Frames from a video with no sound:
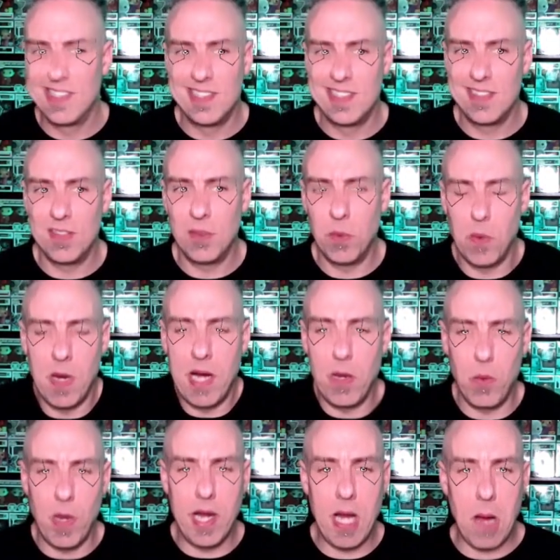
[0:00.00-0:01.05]

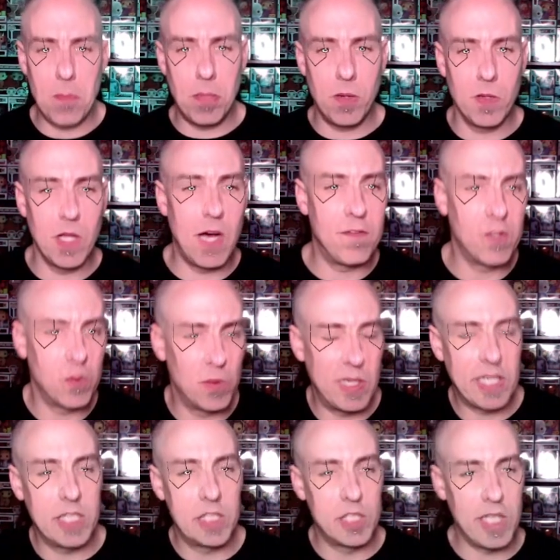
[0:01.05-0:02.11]
why not pull off a
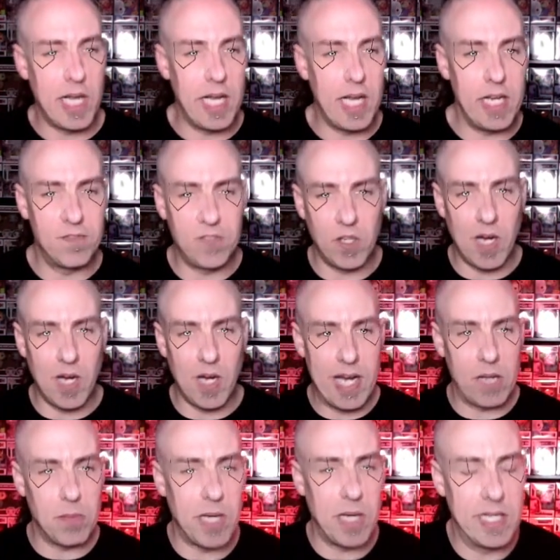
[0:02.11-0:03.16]
ricochet if they're hiding
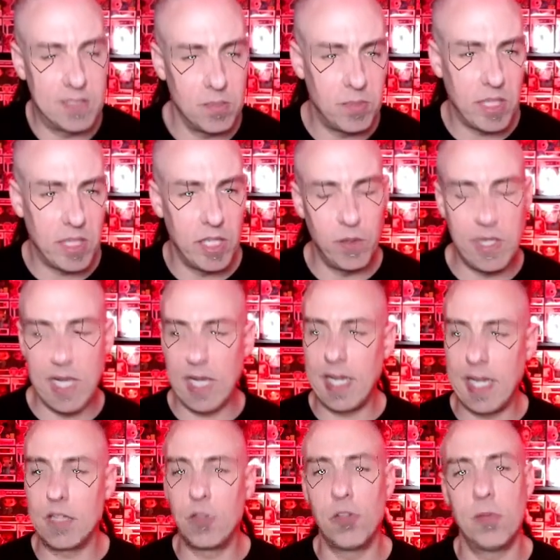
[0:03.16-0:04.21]
behind something and you can't
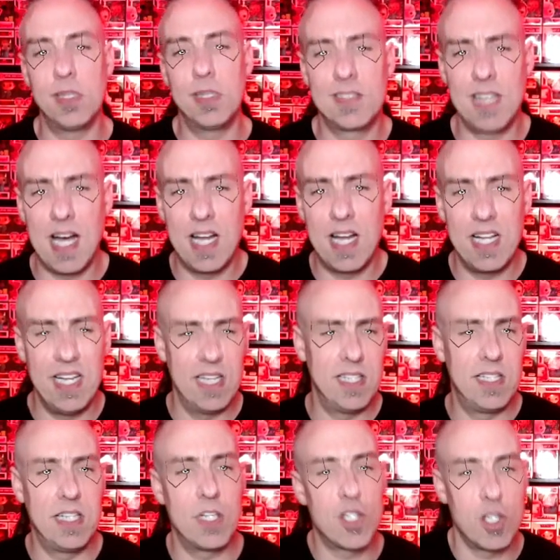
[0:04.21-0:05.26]
get to them? It's not an
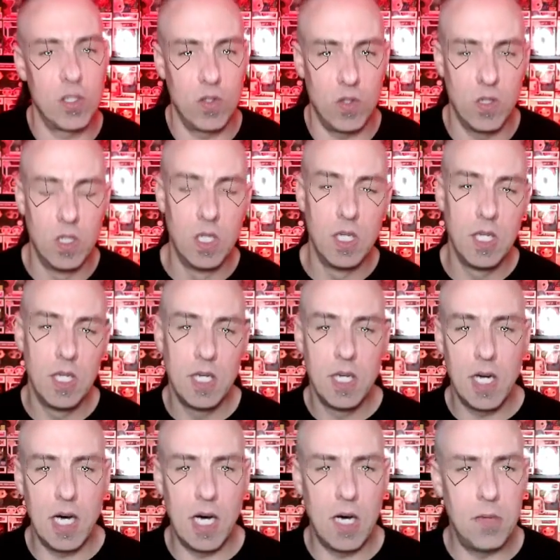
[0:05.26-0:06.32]
additional
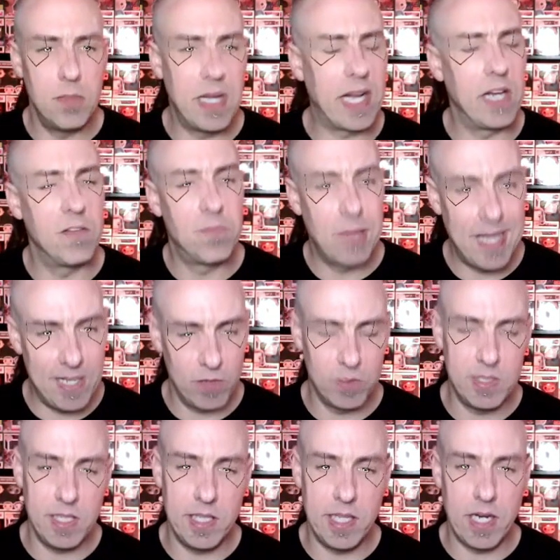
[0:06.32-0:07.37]
negative
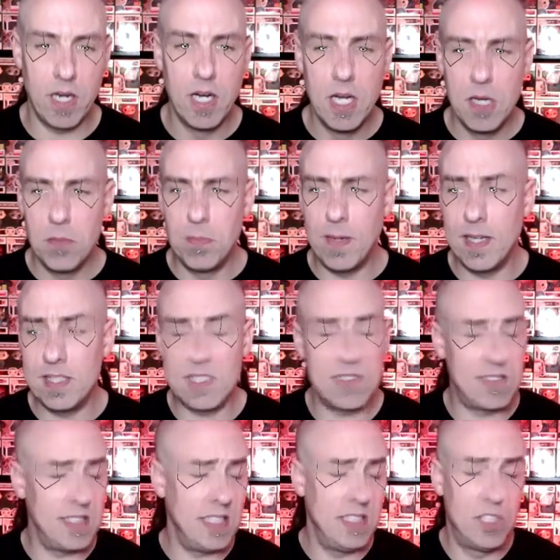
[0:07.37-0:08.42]
penalty there. But just
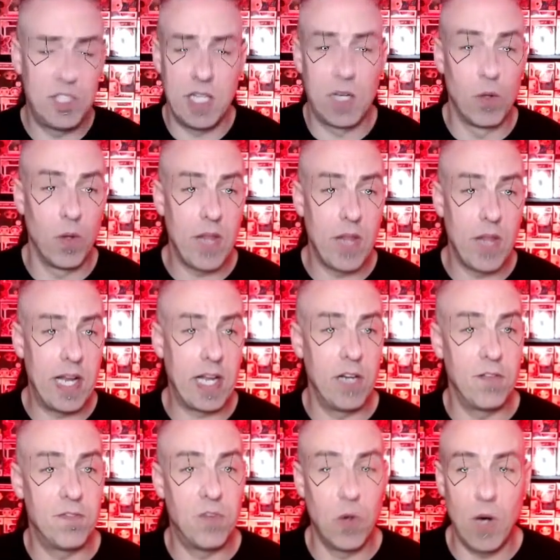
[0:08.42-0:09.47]
in general, that
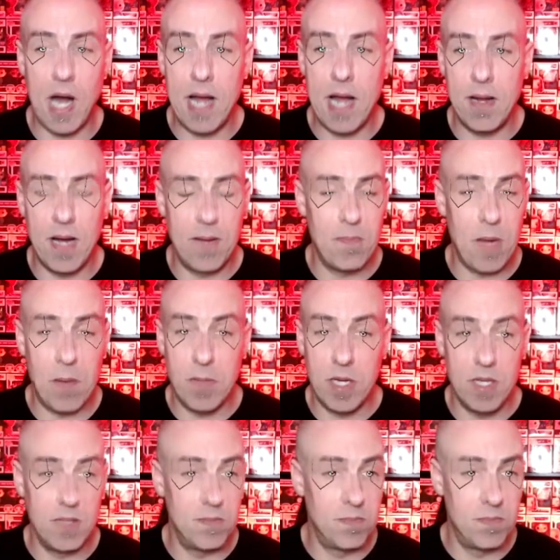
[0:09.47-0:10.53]
-4, I'm going
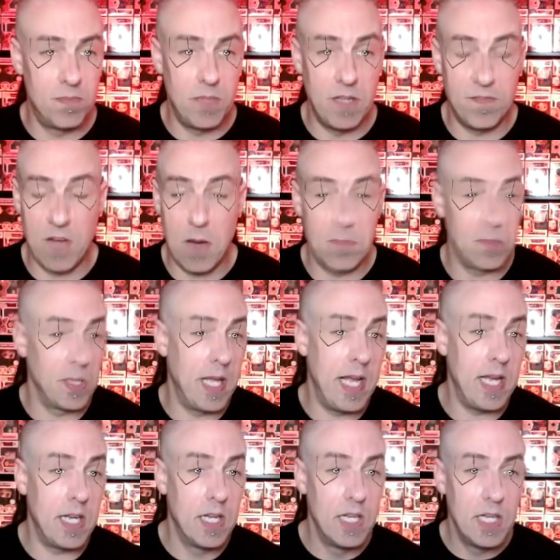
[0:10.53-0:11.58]
to, if I'm
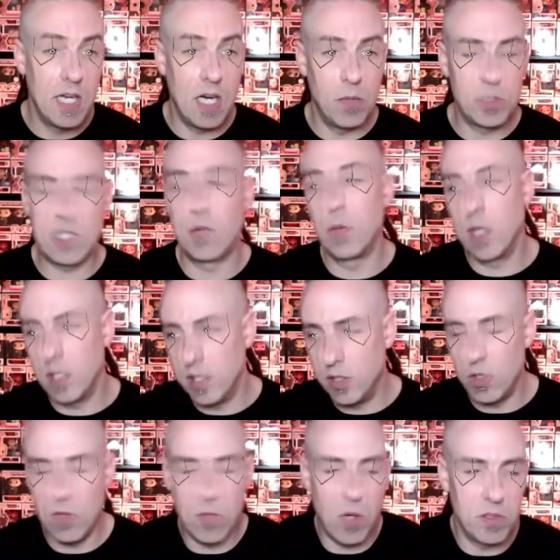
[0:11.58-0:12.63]
playing, which I rarely do,
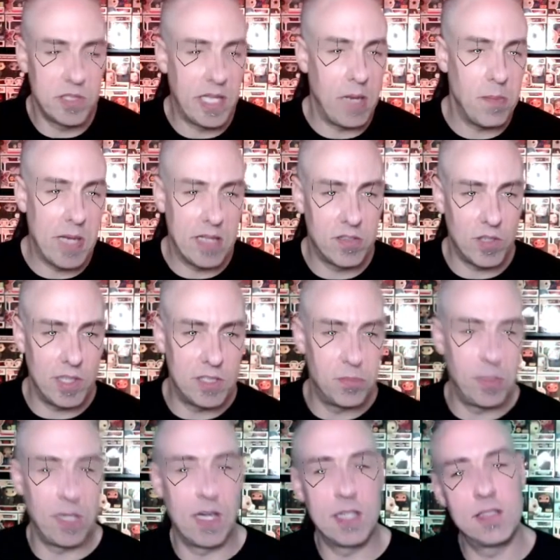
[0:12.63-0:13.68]
I'm always game master, let's be
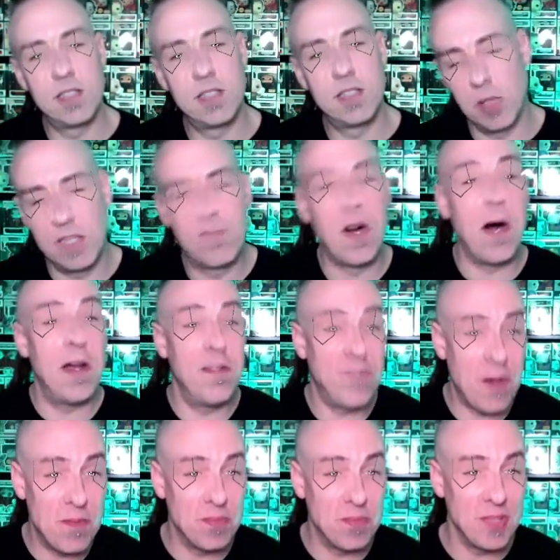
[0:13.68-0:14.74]
honest here, but if
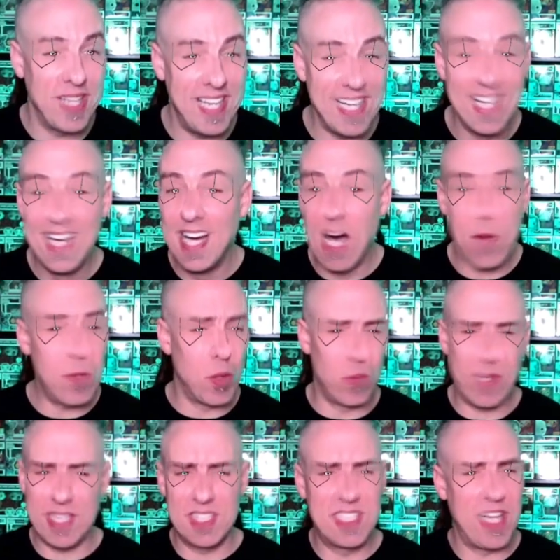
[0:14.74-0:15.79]
I'm playing, I'm going to
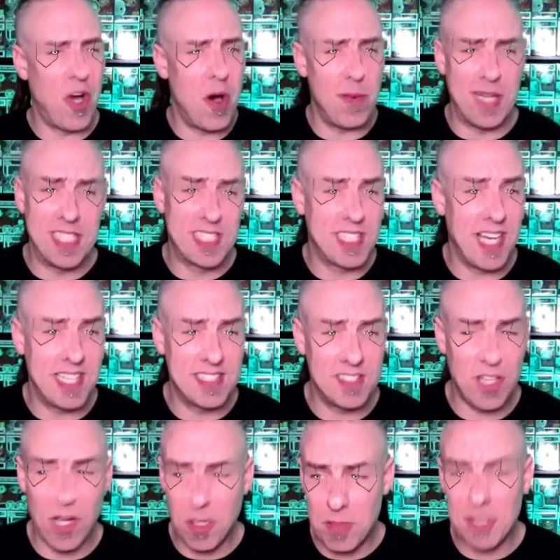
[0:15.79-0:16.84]
ricochet all my shots.
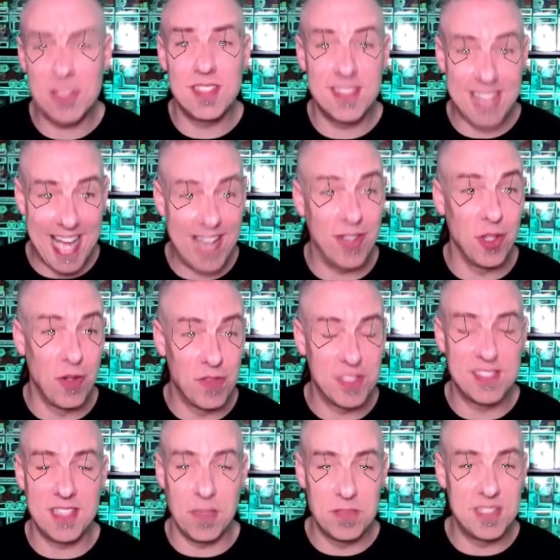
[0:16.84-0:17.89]
Talk about style over
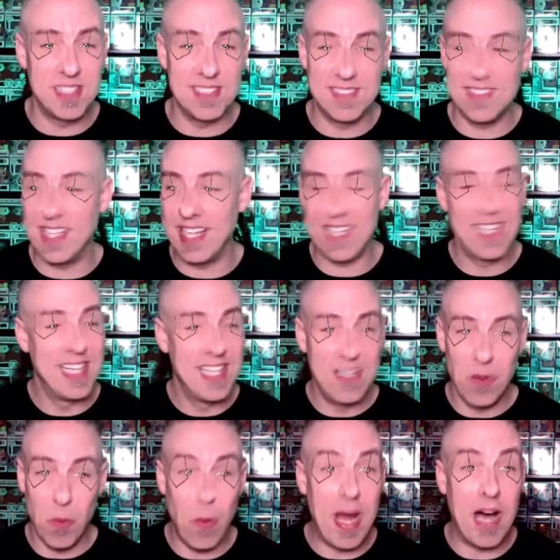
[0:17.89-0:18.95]
substance. Like,
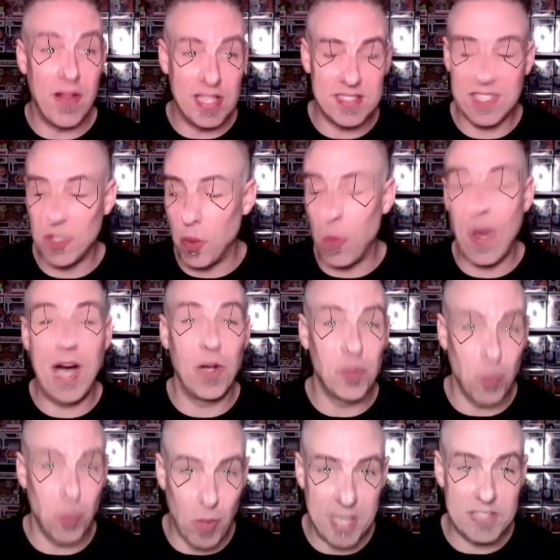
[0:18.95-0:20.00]
wow, that's like the Wild
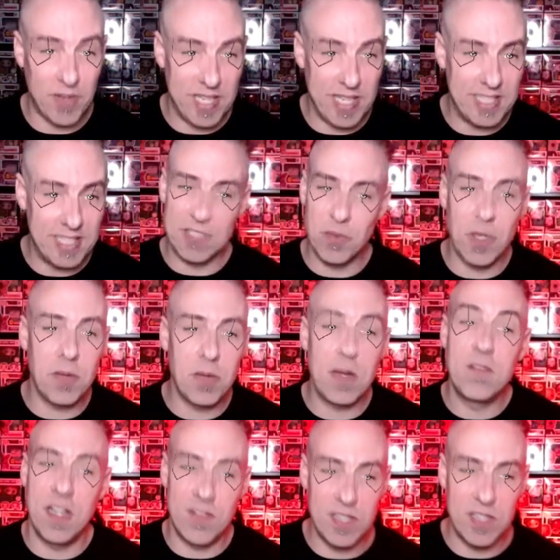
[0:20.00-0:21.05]
West right there. That's one of my
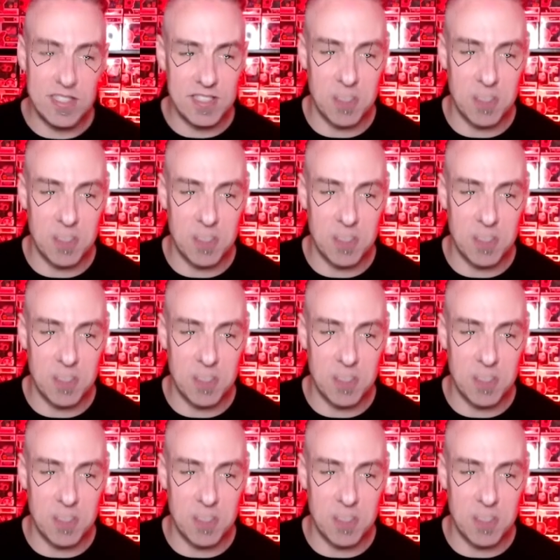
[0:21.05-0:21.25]
favorites, is the